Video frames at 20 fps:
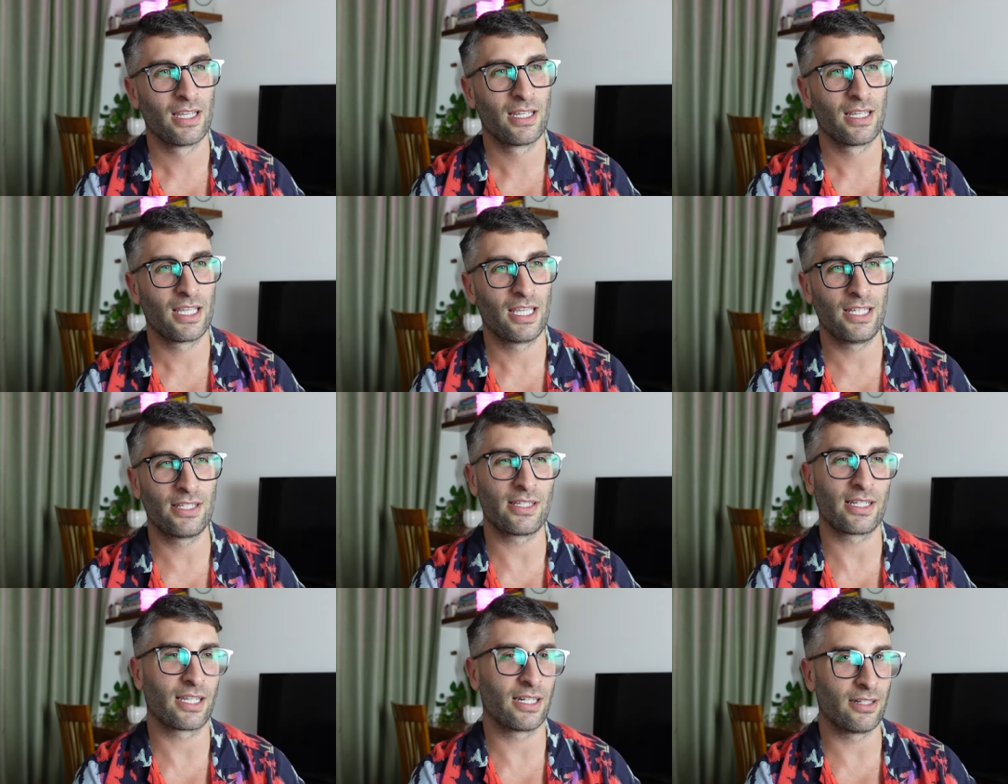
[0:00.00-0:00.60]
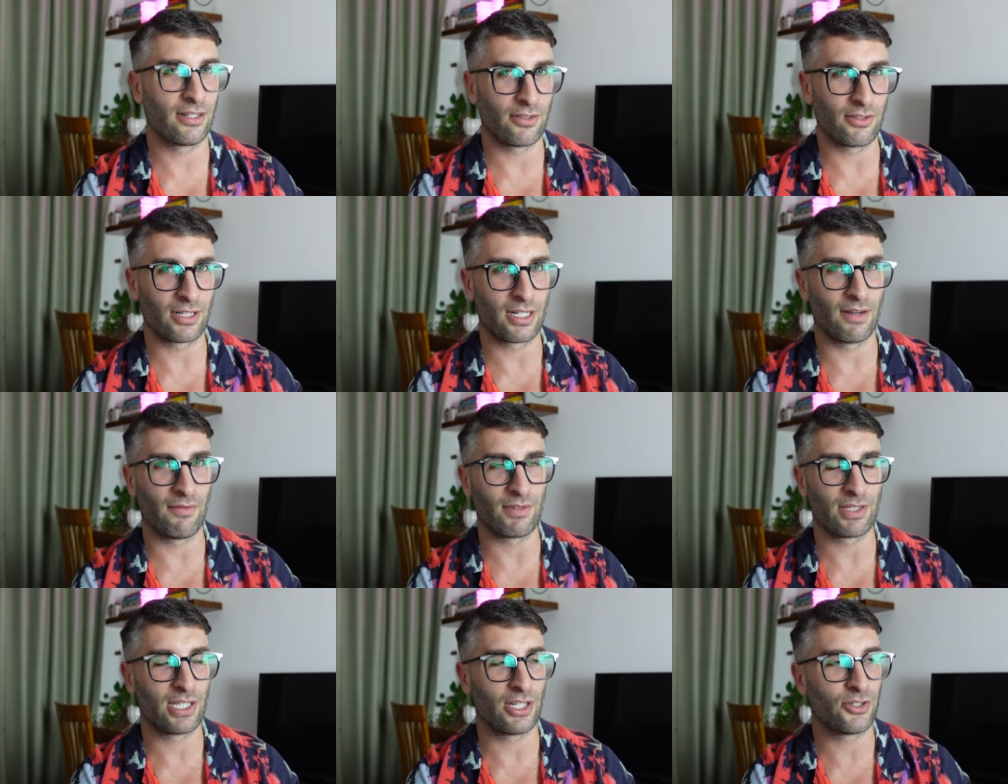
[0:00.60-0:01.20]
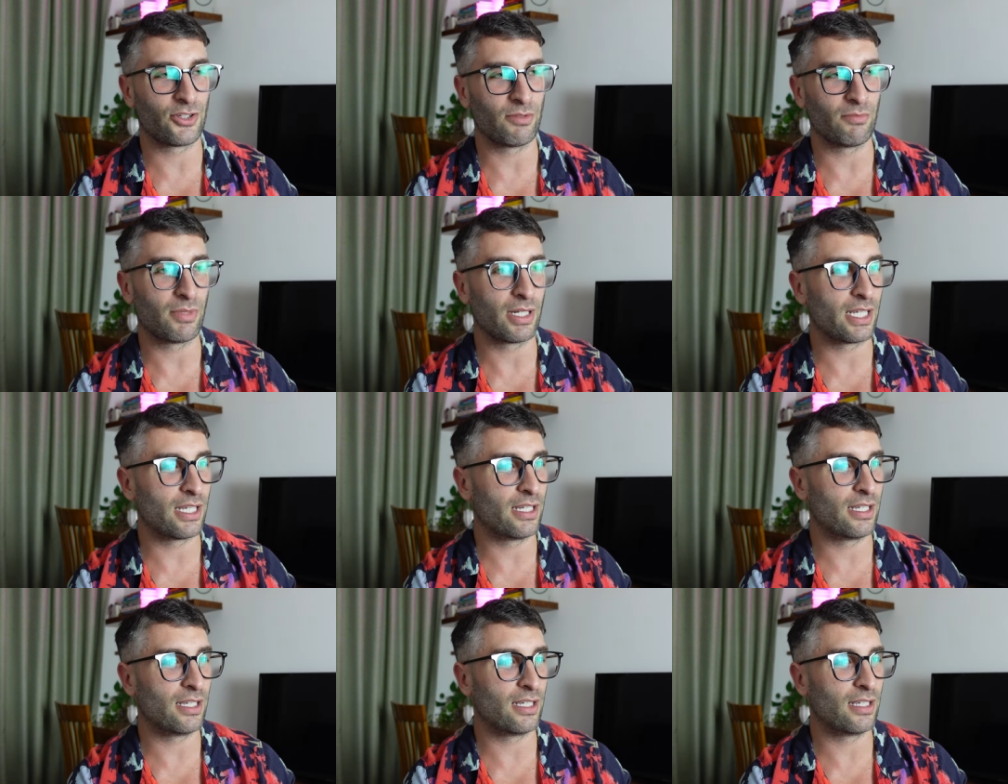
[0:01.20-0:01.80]
he's like in another conversation, but
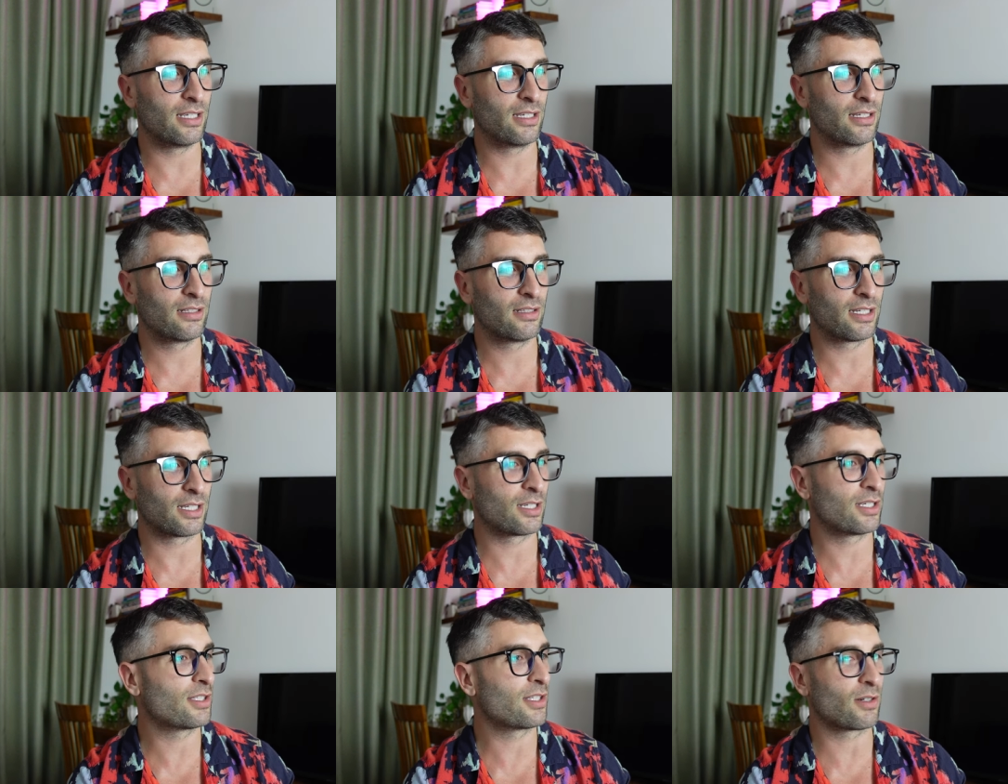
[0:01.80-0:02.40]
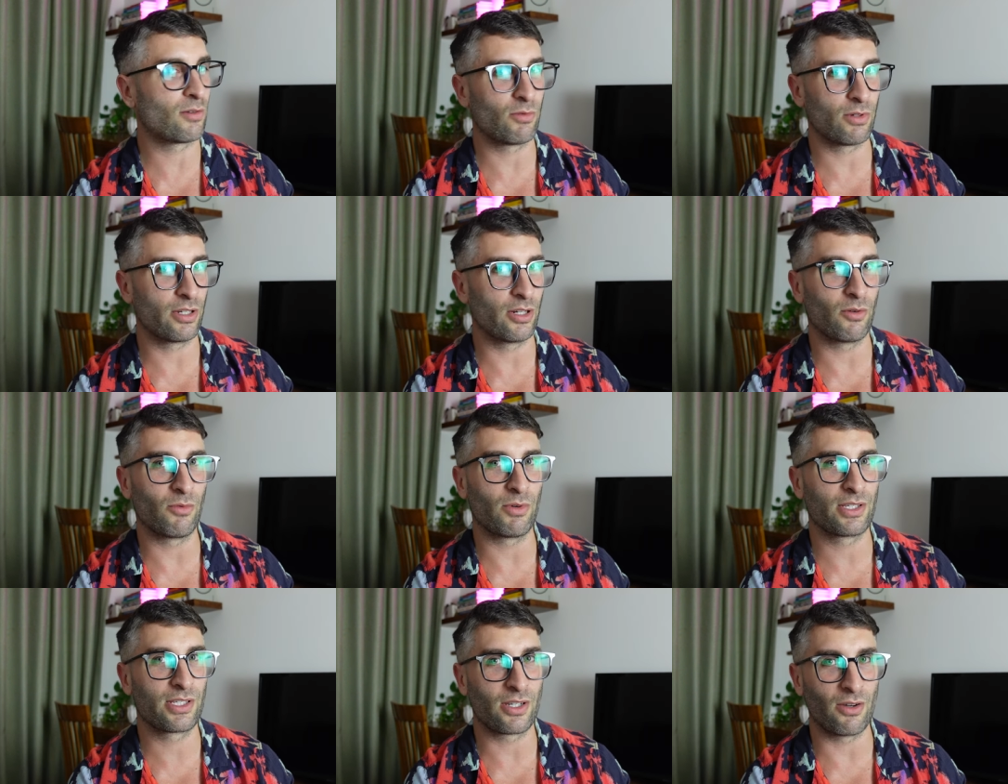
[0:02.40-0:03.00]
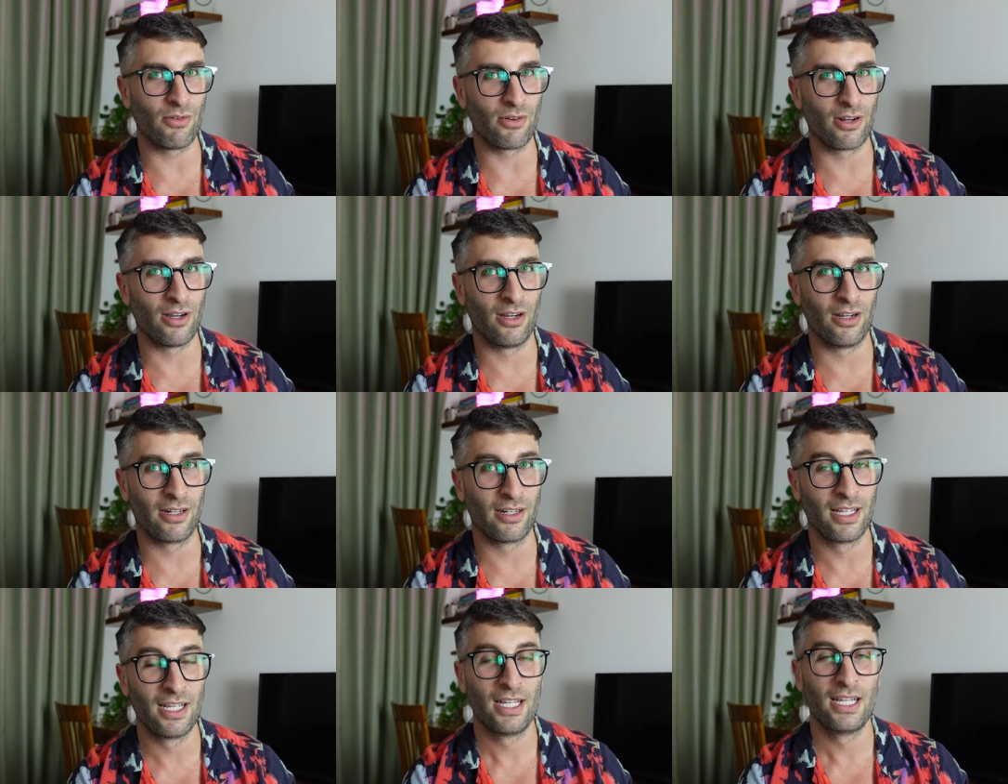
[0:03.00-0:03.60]
he like he's like you know what's going
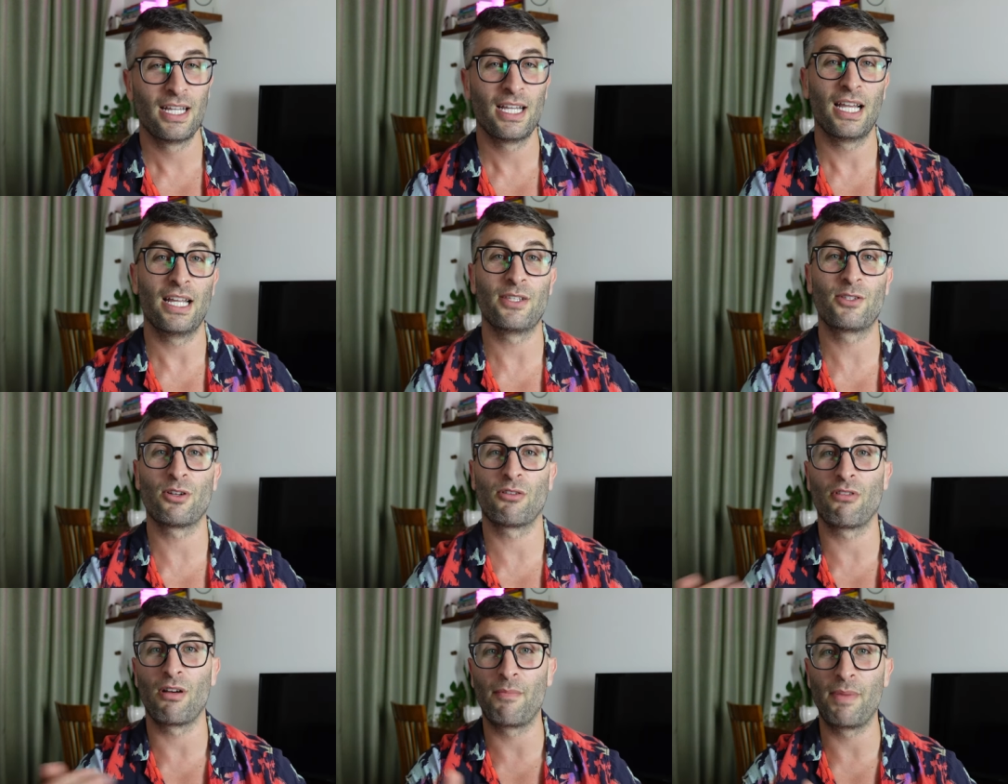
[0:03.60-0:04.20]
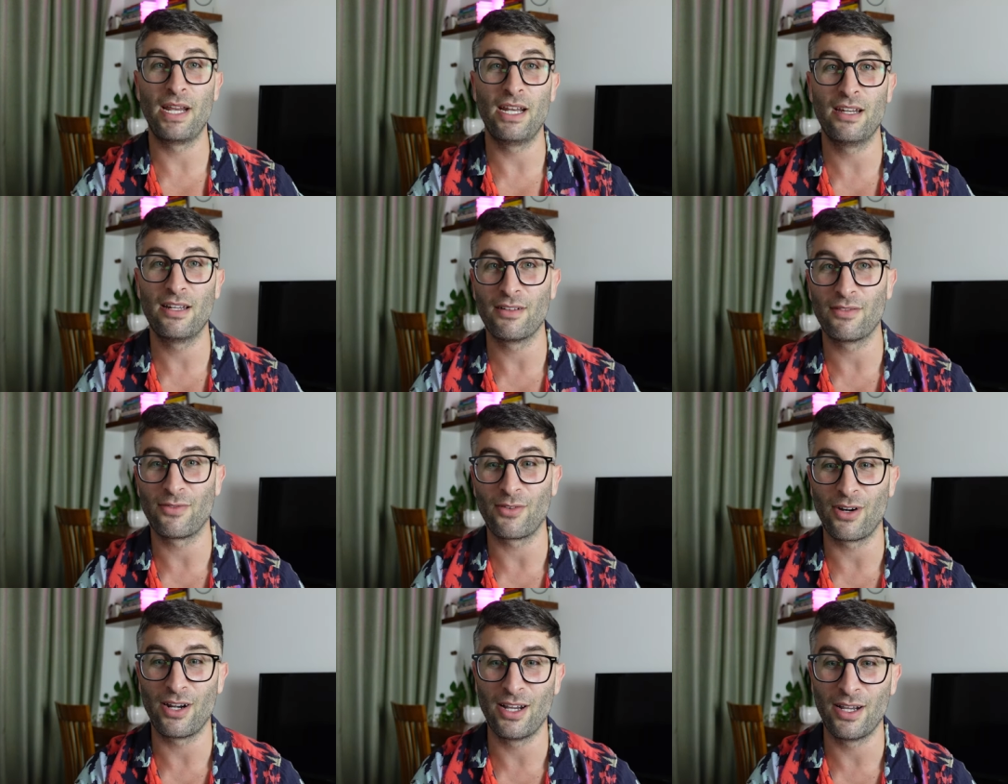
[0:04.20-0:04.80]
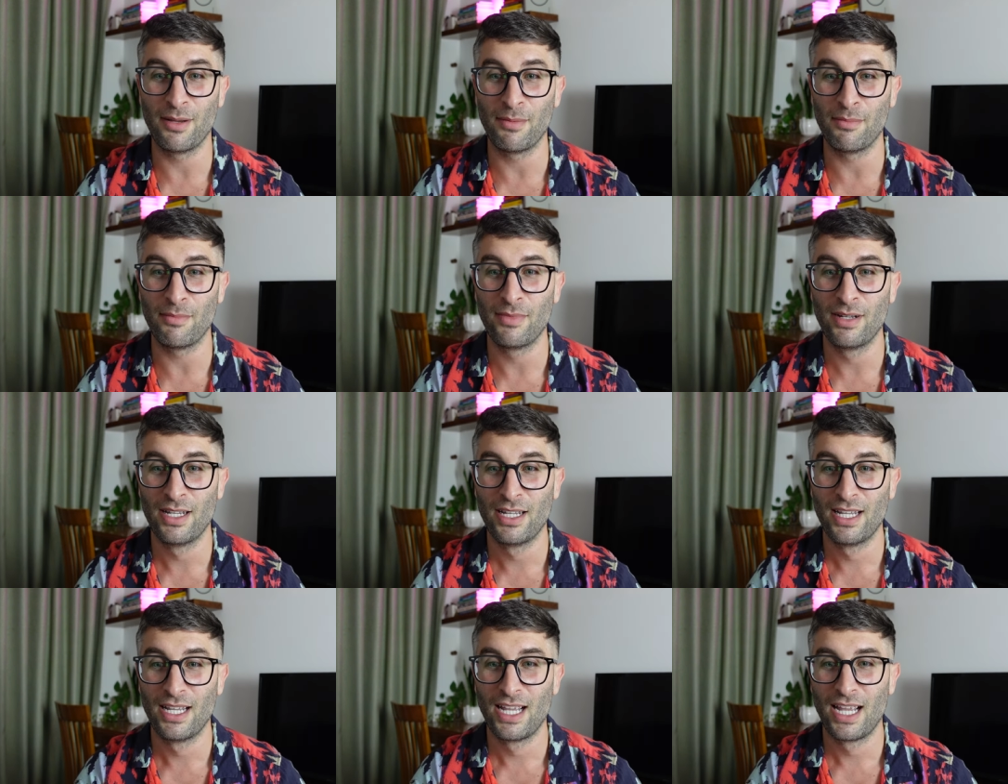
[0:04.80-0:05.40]
on, and so I repeated it for him,
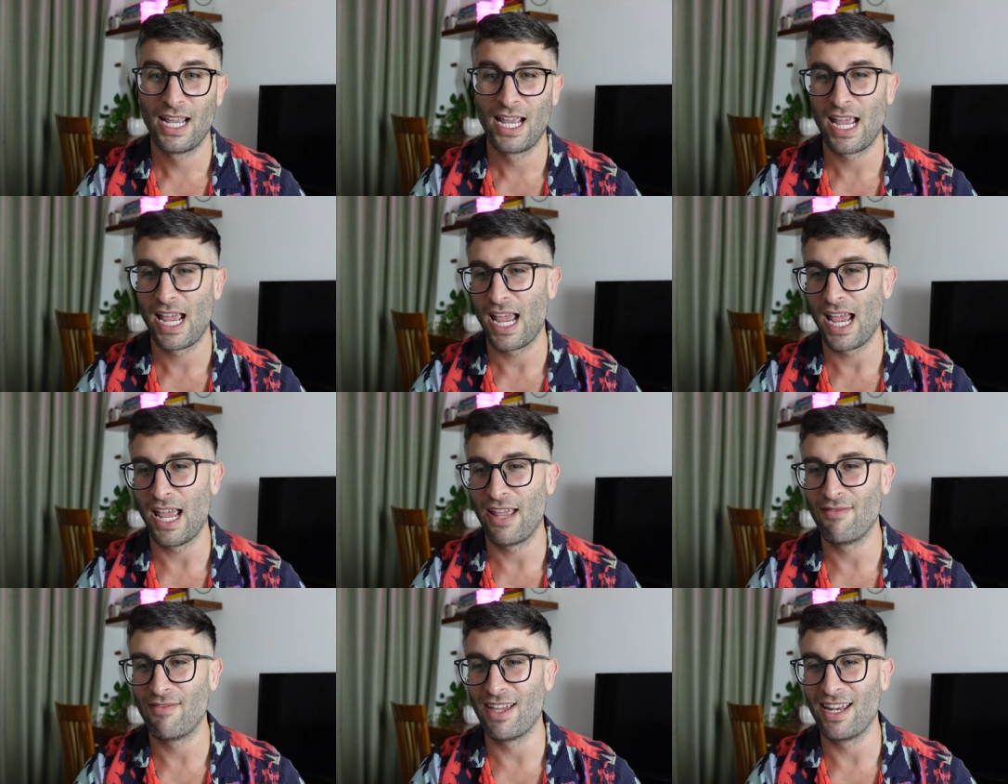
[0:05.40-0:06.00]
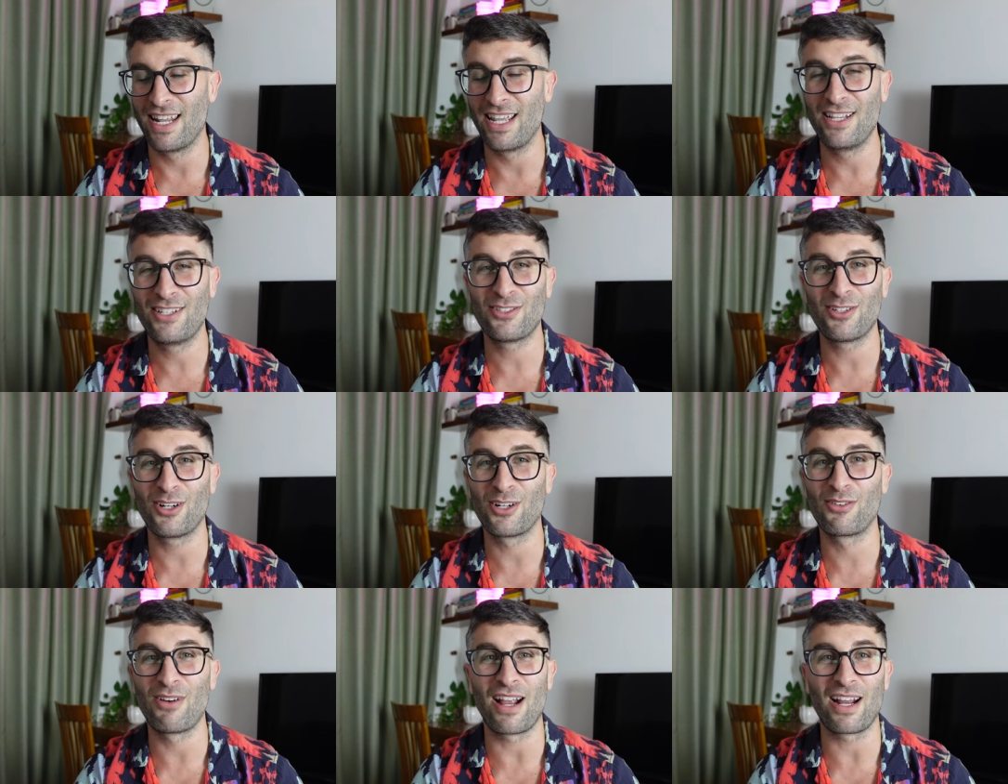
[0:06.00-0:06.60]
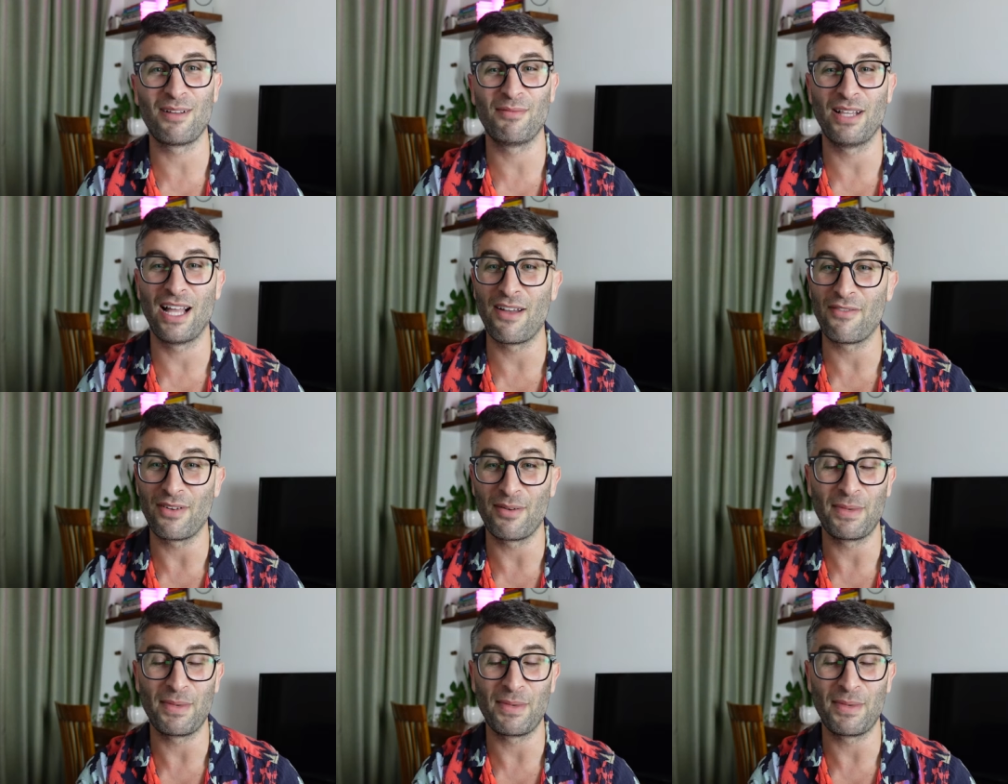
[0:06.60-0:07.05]
and then he started cracking up laughing.